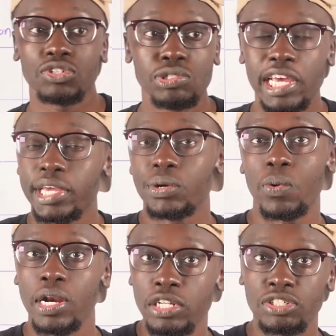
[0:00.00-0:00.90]
So you take your
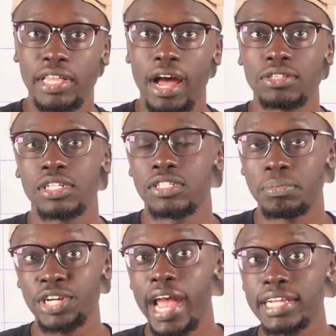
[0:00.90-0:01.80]
$100,000,
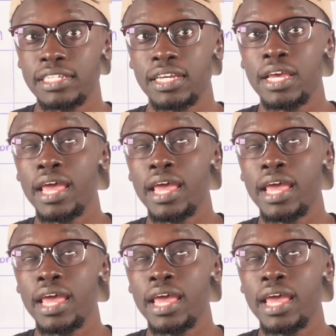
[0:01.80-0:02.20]
subtract